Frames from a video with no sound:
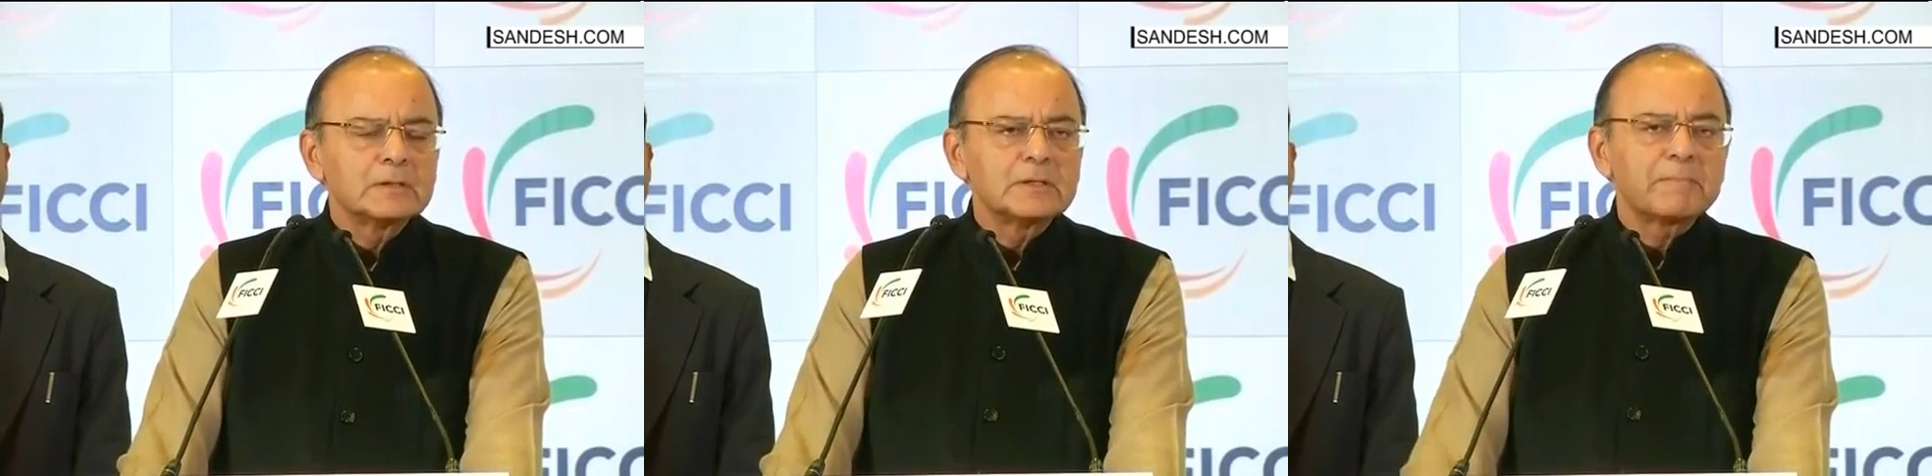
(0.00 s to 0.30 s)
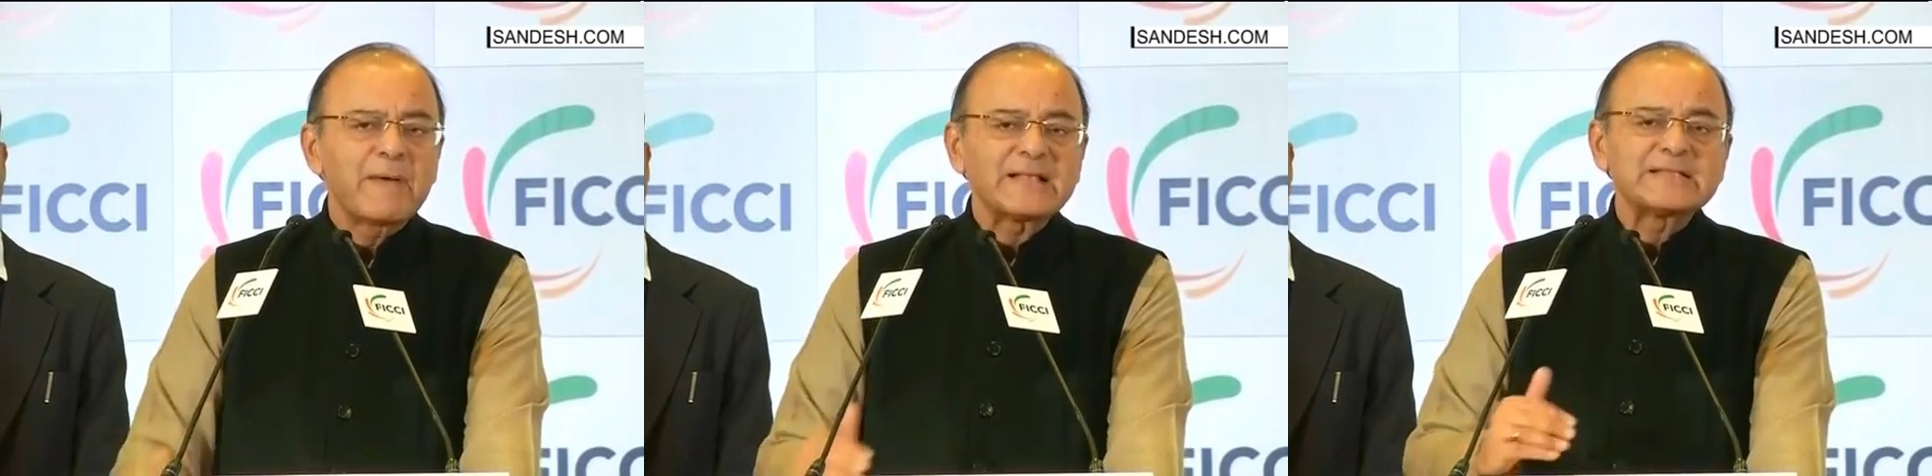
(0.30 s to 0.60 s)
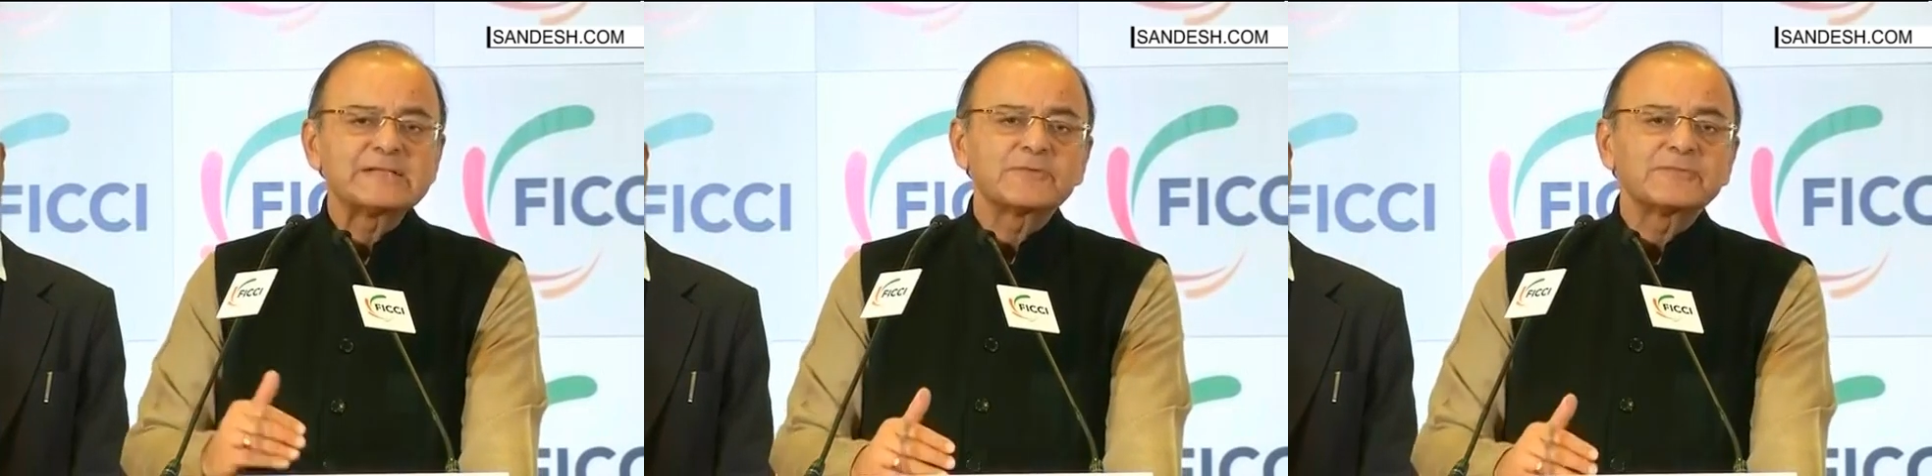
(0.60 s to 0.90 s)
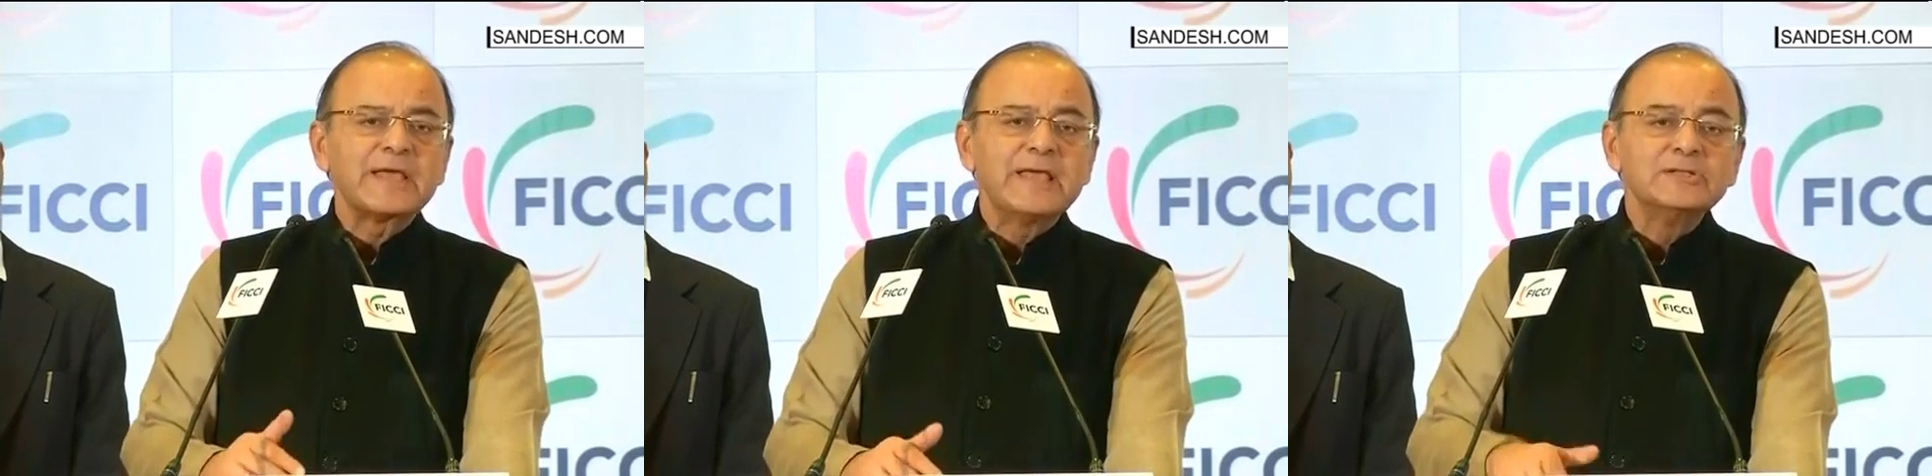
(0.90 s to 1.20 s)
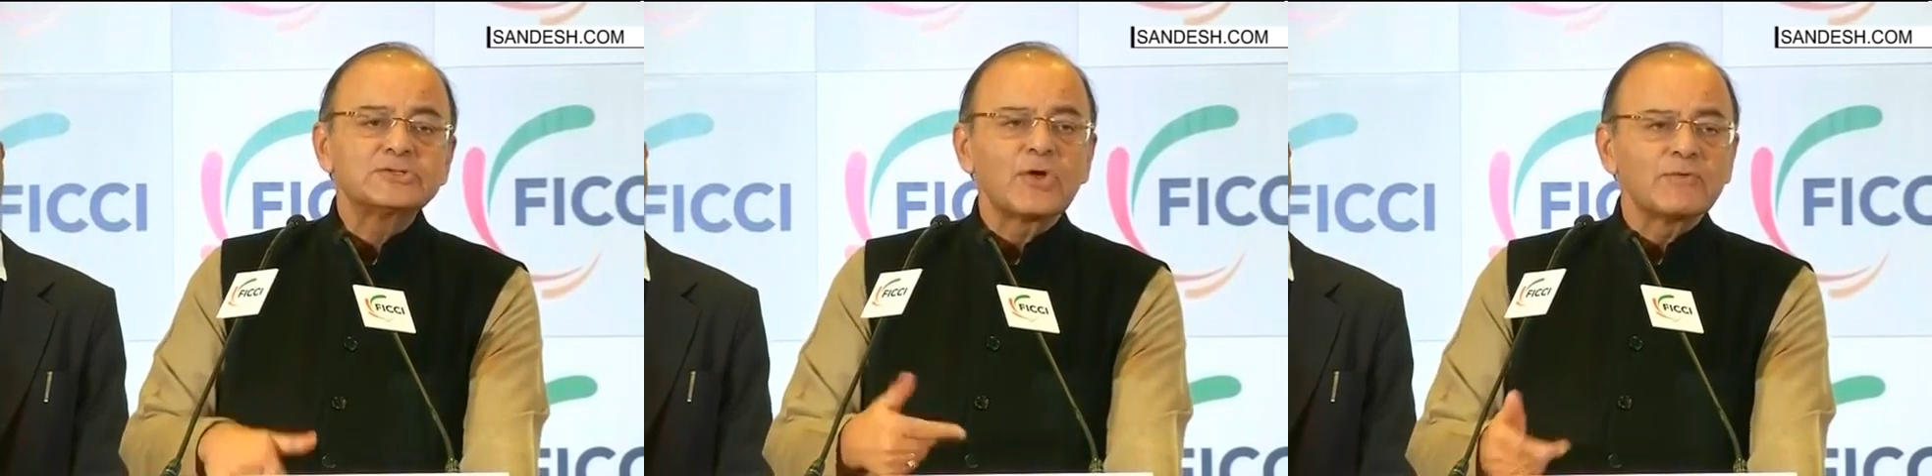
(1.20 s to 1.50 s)
The passage of the
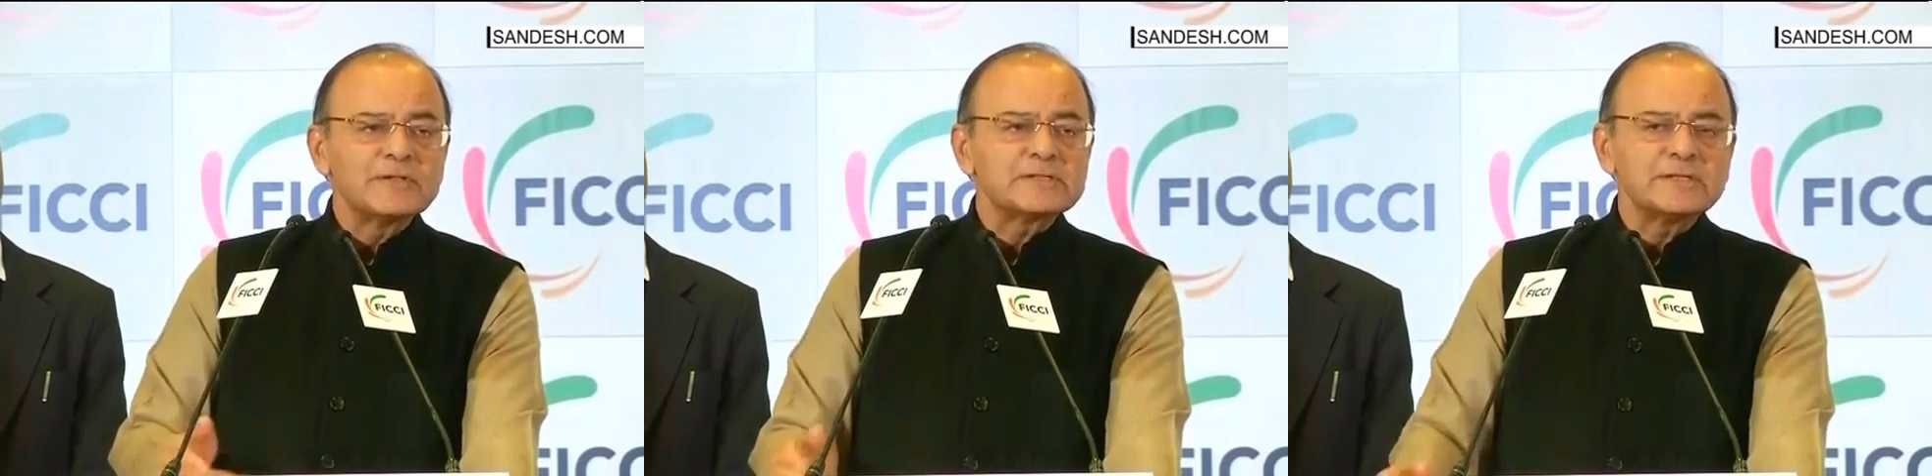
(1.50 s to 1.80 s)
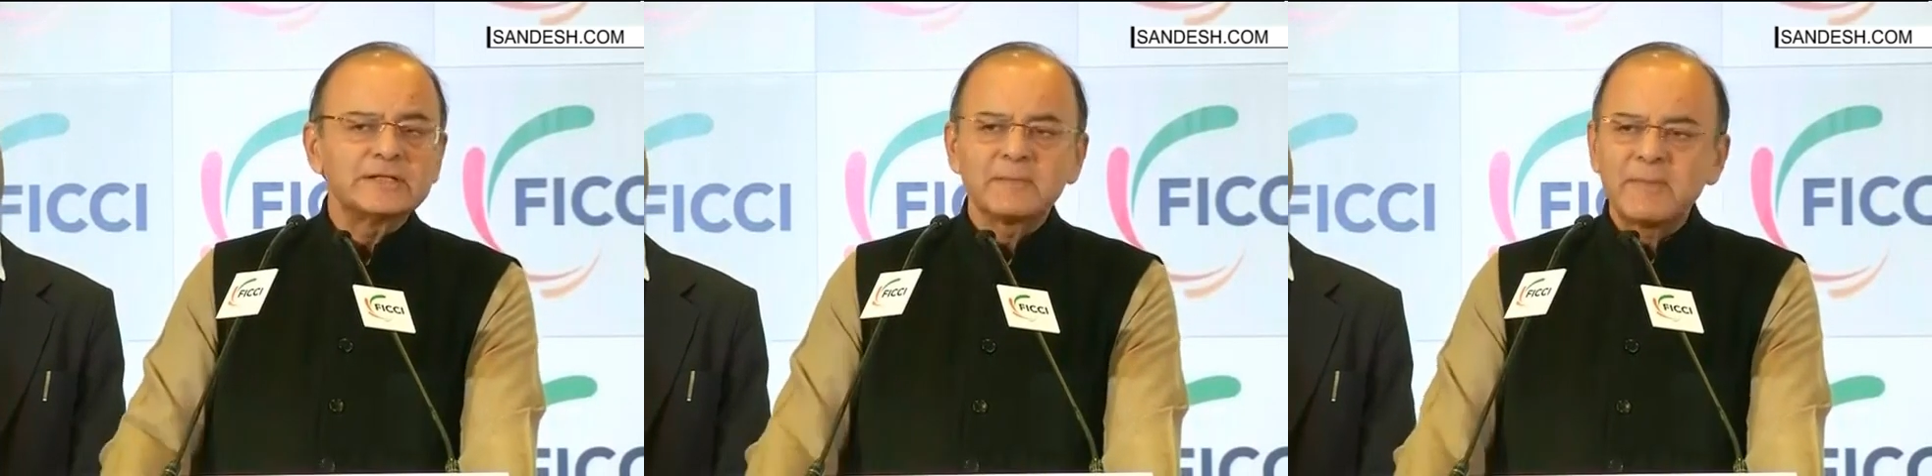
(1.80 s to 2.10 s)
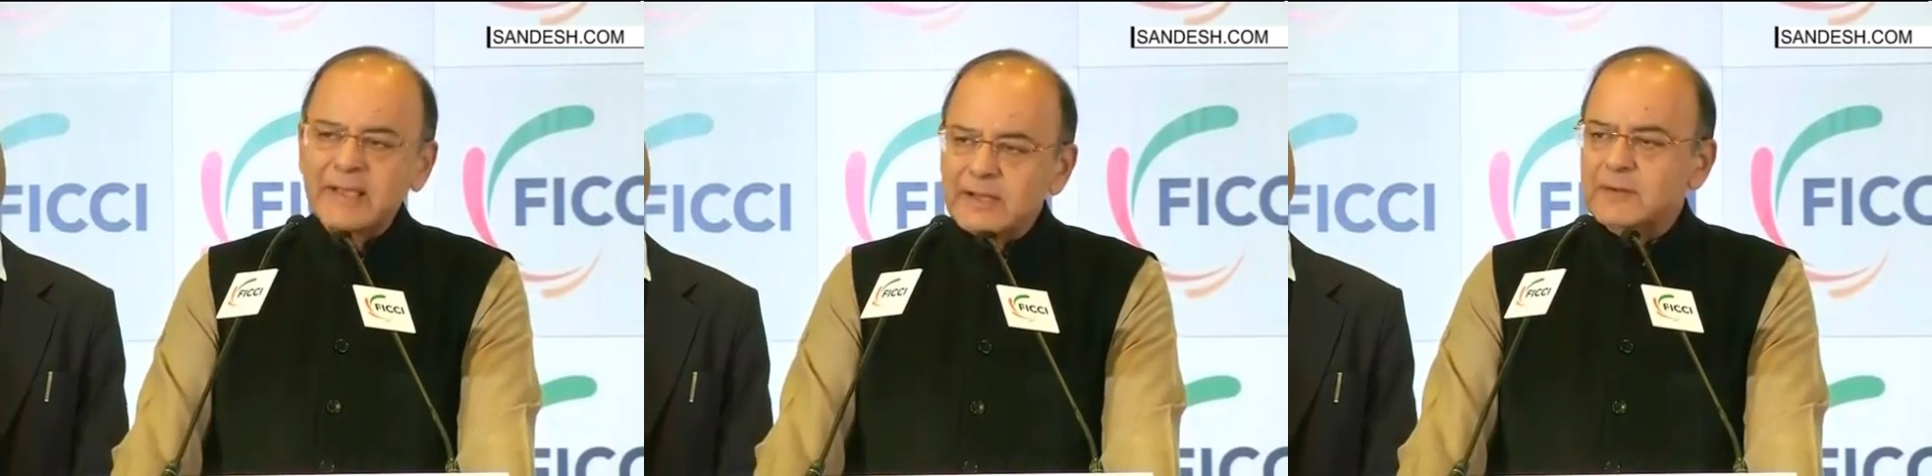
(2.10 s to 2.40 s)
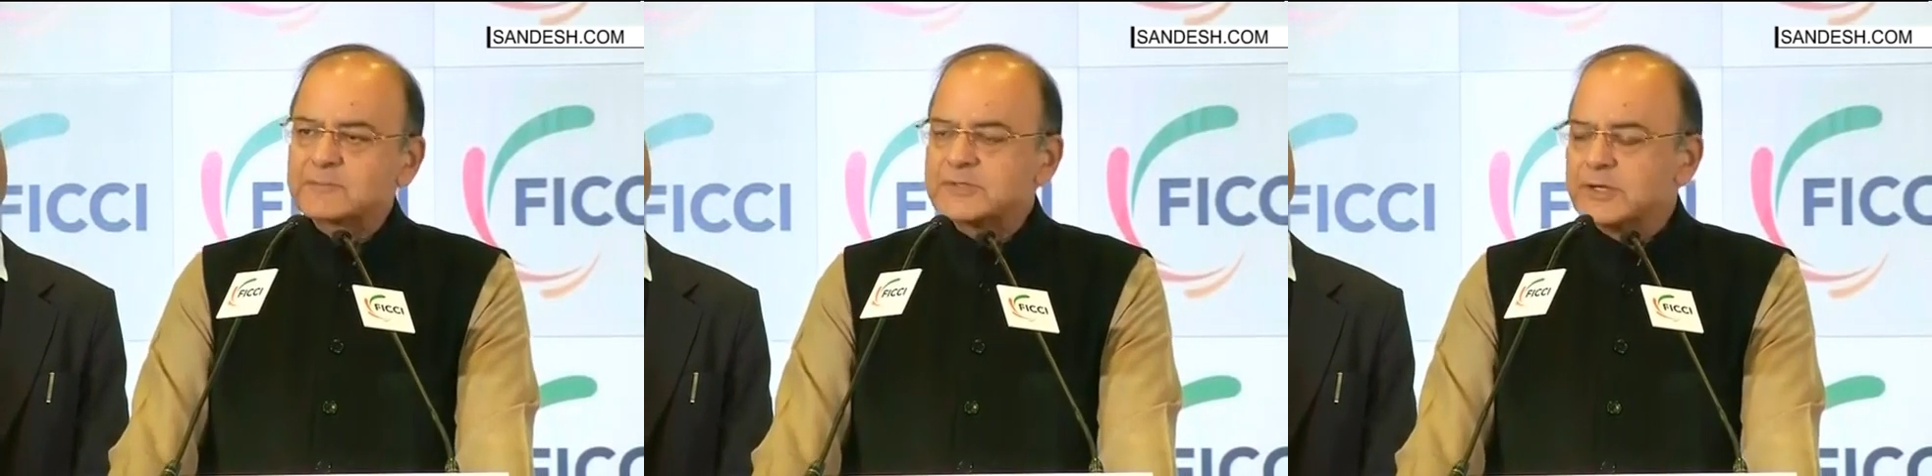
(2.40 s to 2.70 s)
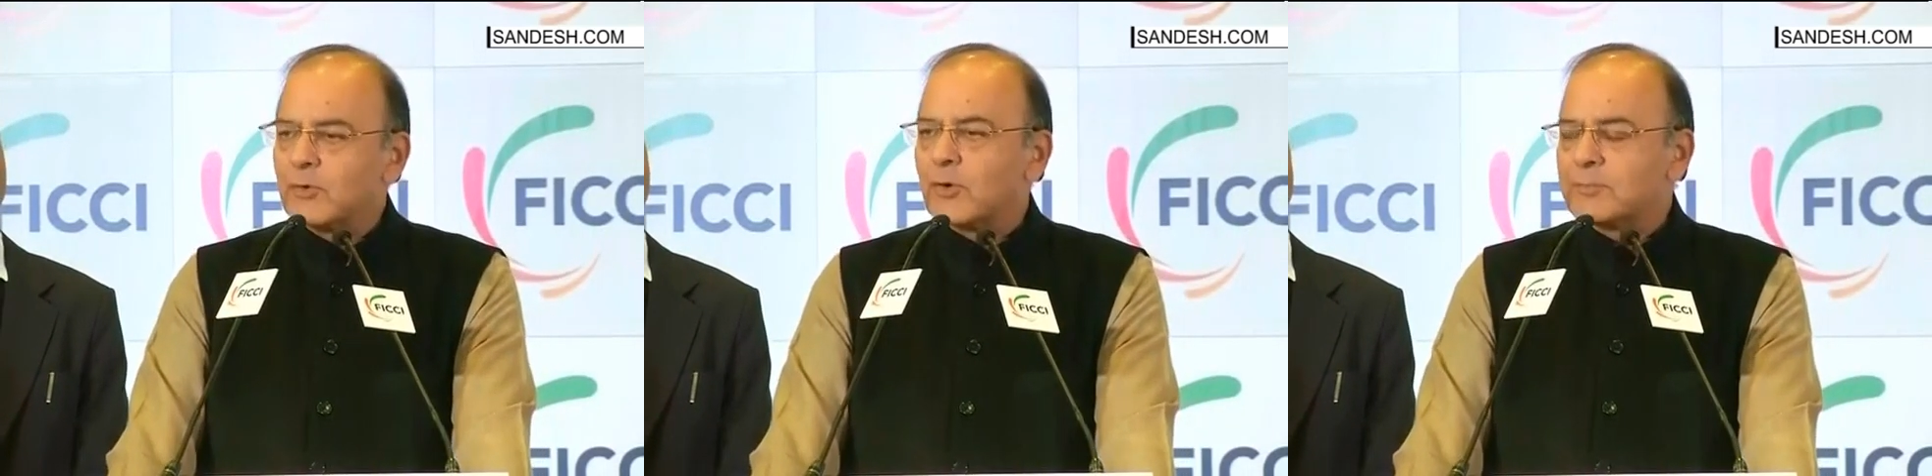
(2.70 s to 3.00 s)
insolvency and the bankruptcy
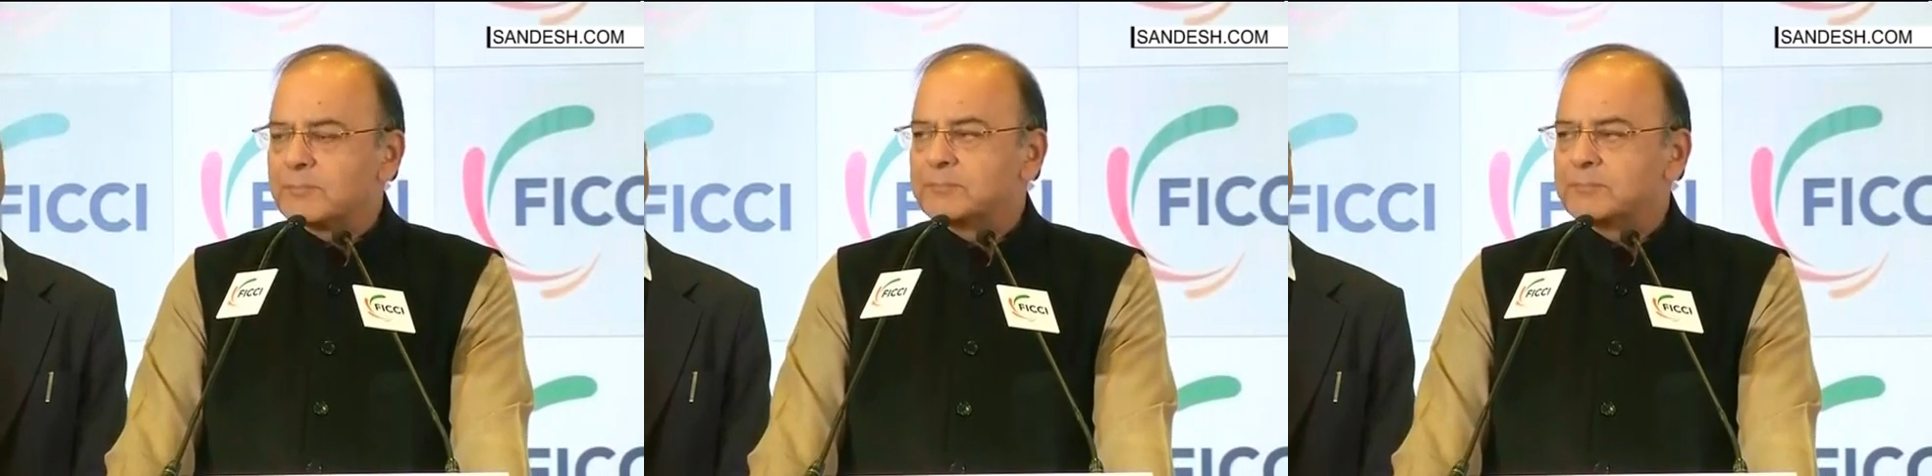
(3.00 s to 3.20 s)
law